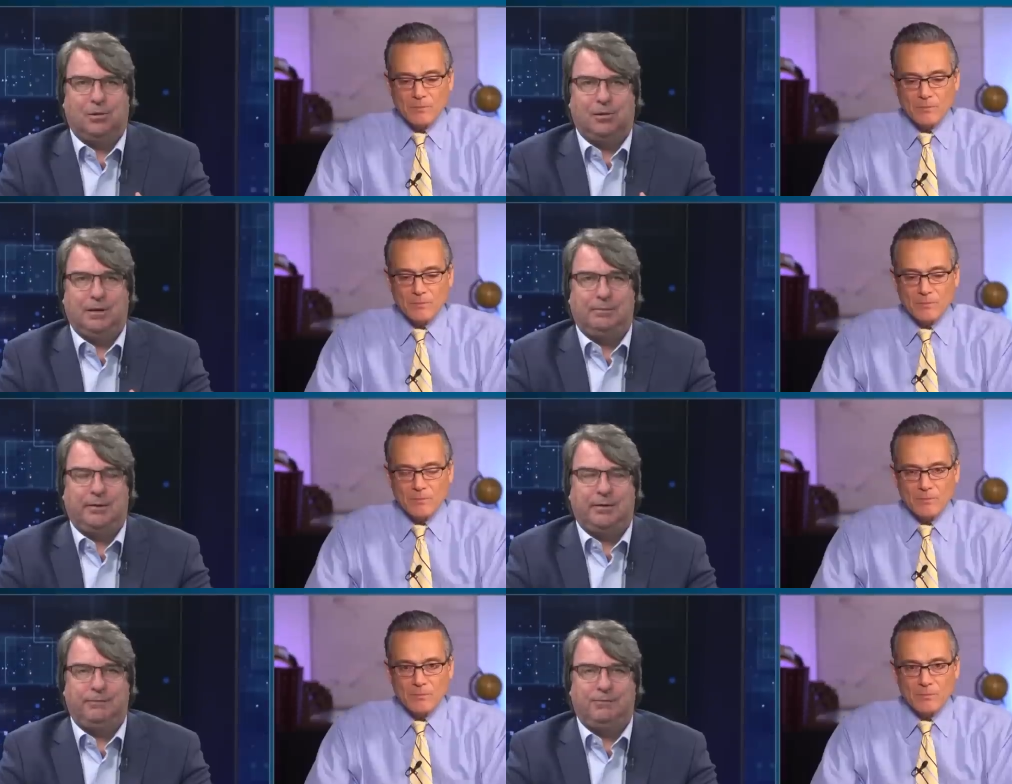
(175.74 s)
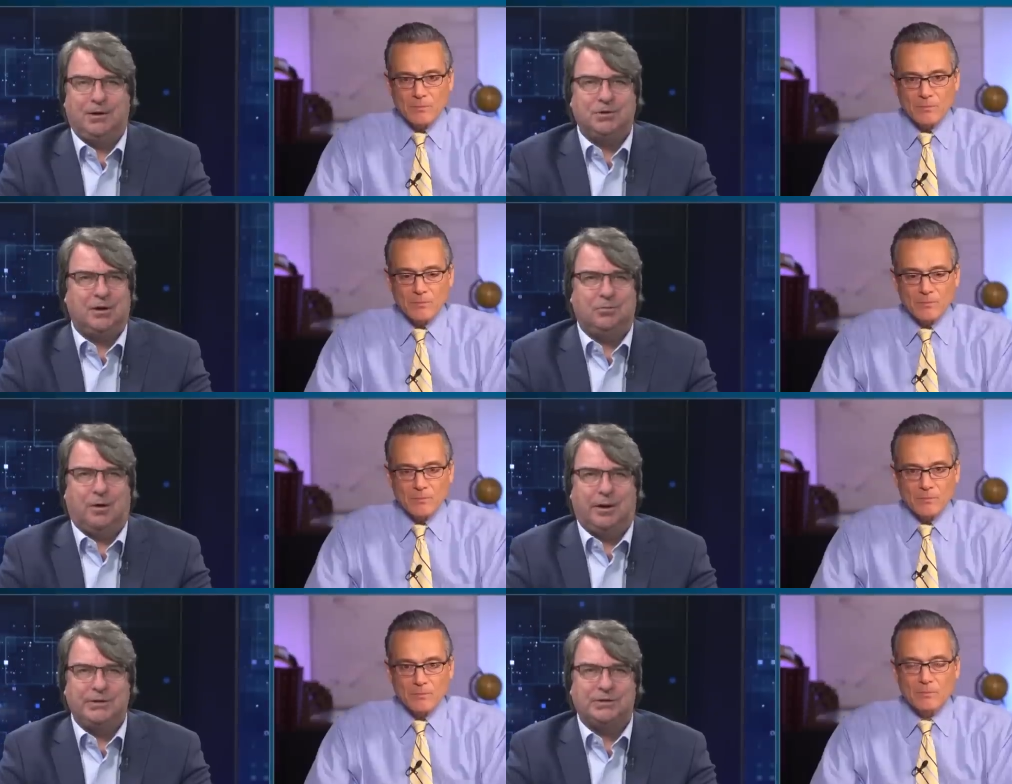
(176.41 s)
Speaker 1: early, but the
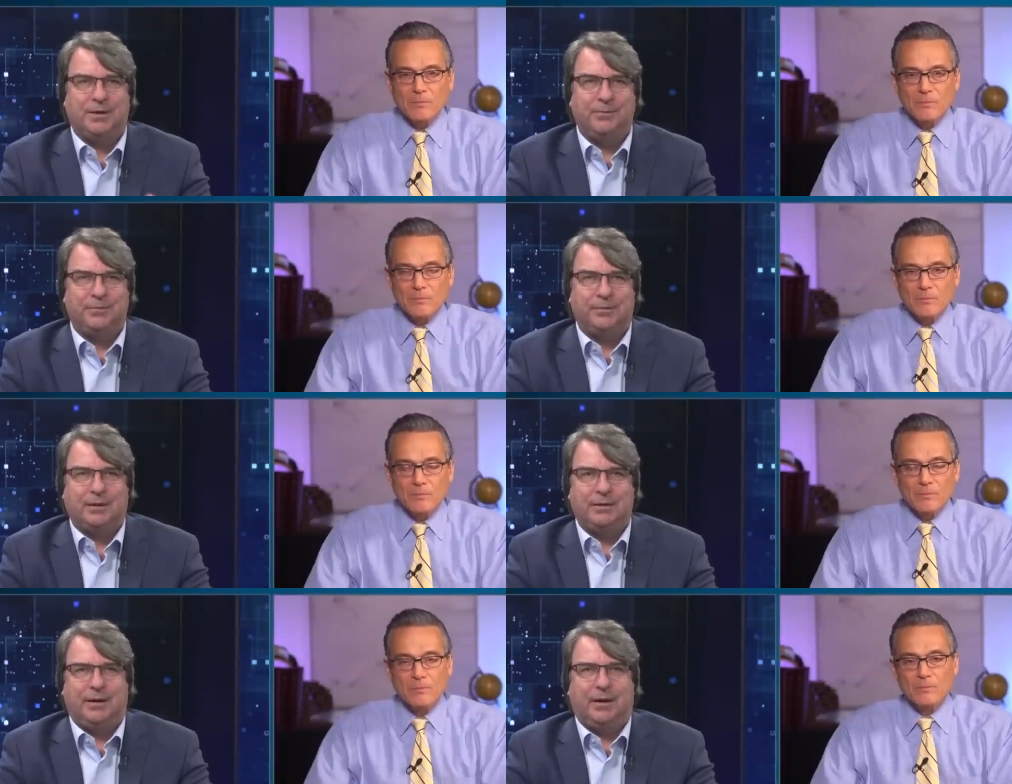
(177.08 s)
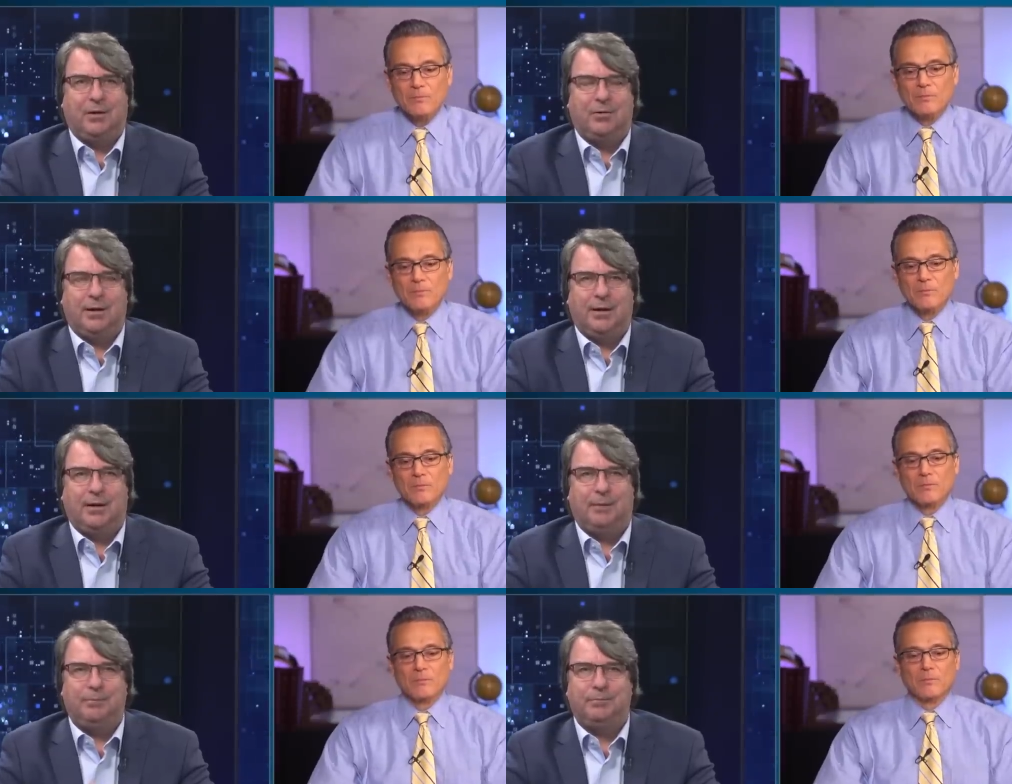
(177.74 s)
vision was. You know,
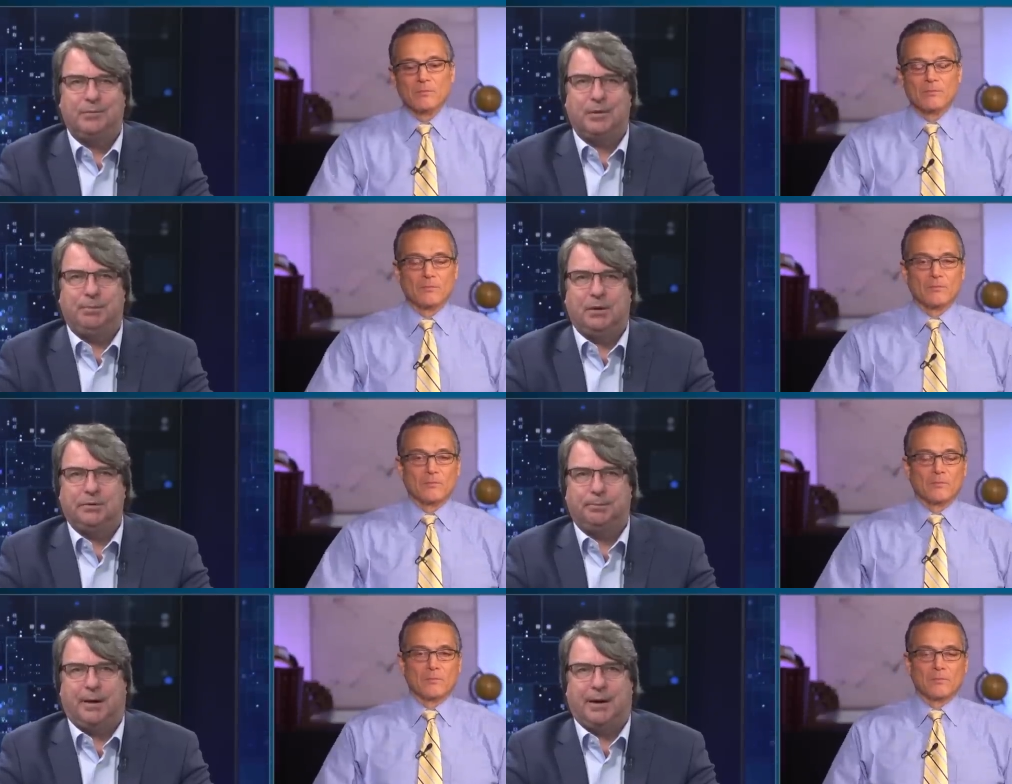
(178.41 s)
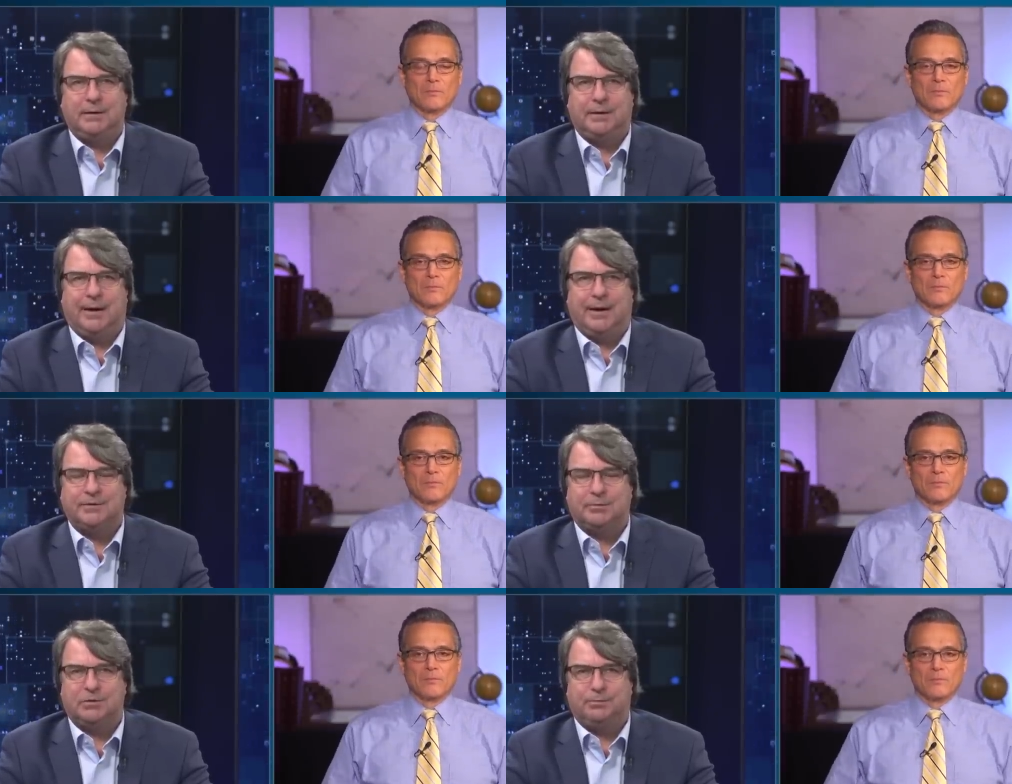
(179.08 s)
um, to build a
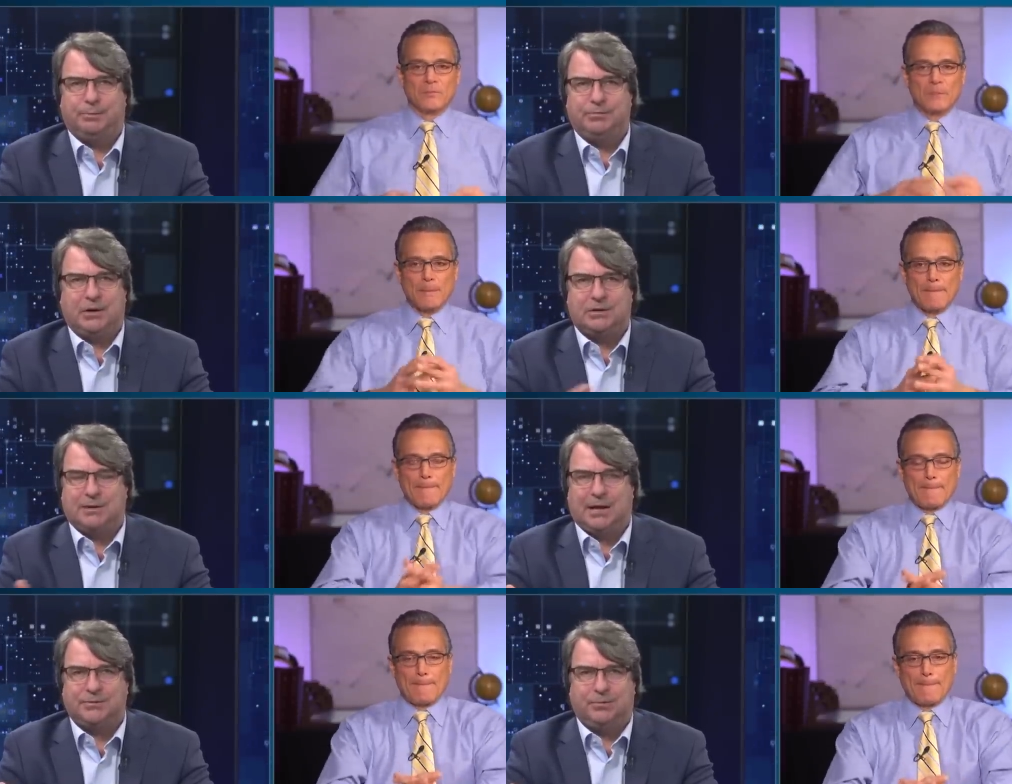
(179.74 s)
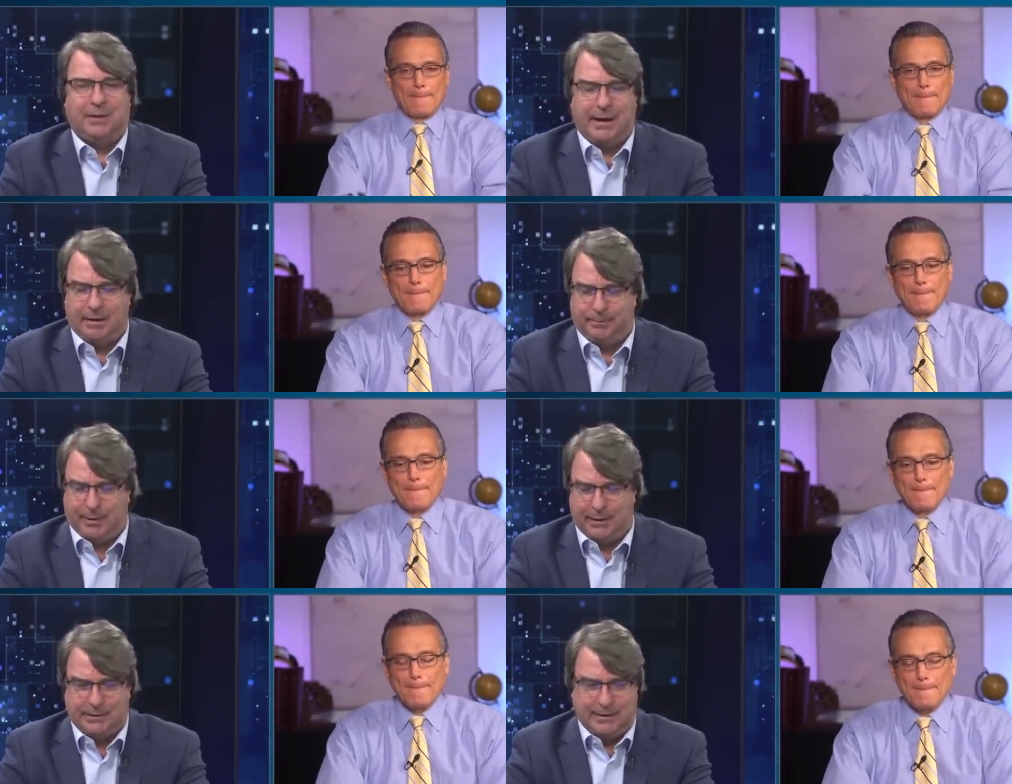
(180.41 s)
podcast that was successful. I had
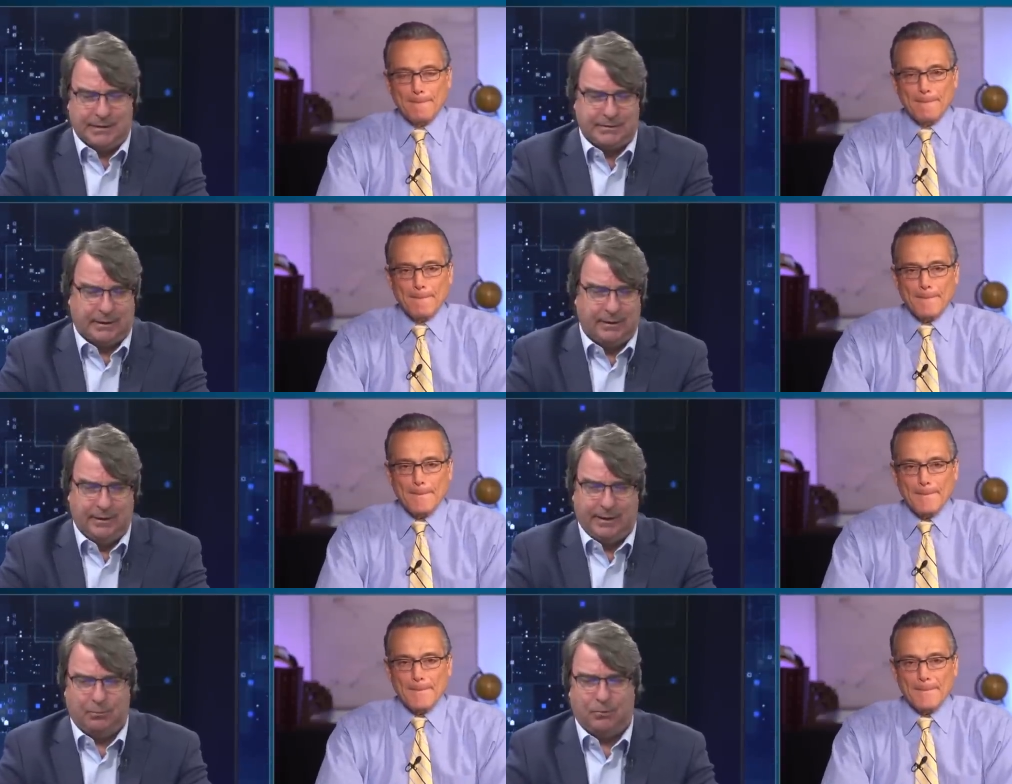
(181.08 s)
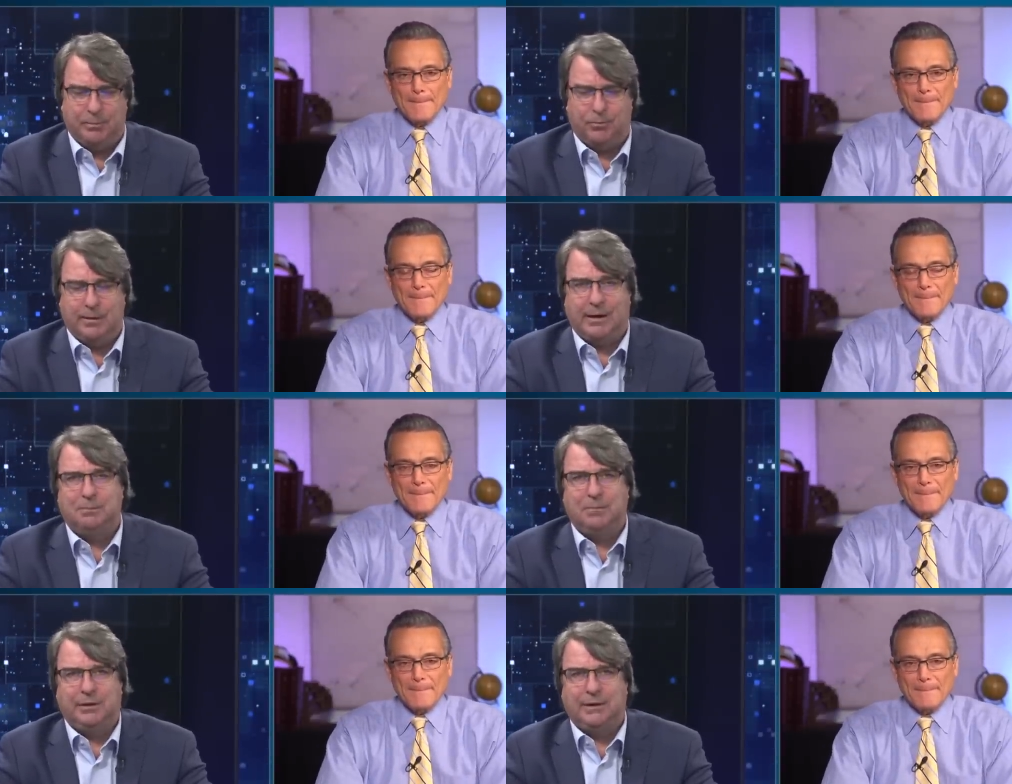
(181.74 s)
a podcast that at one point
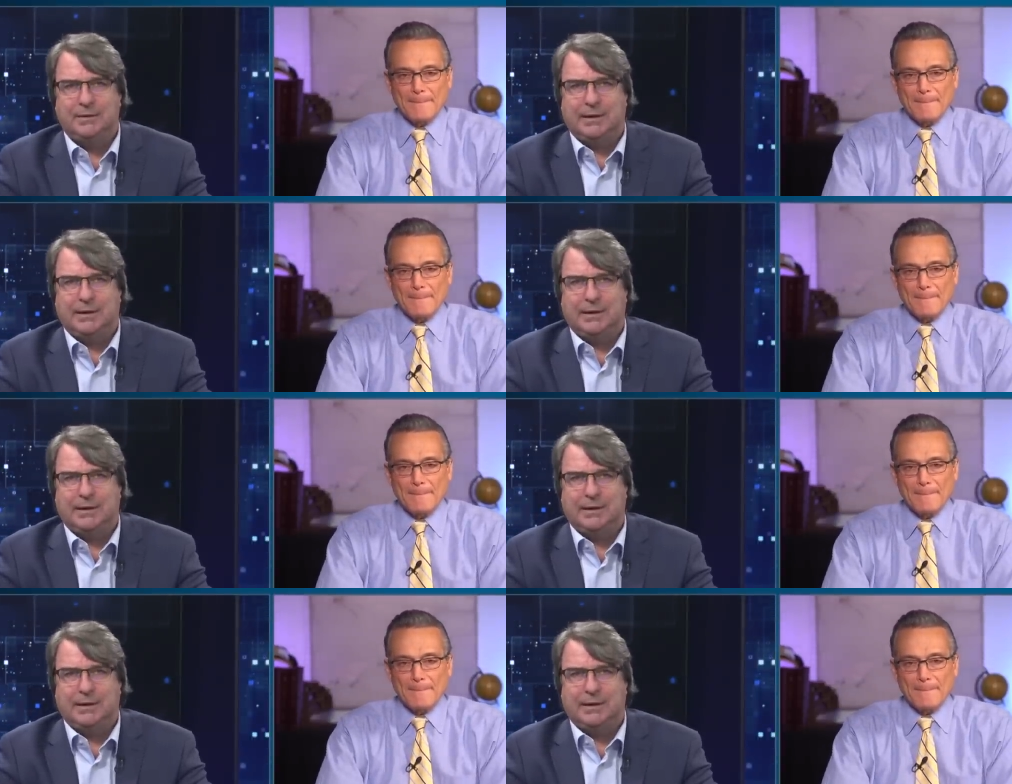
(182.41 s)
had a million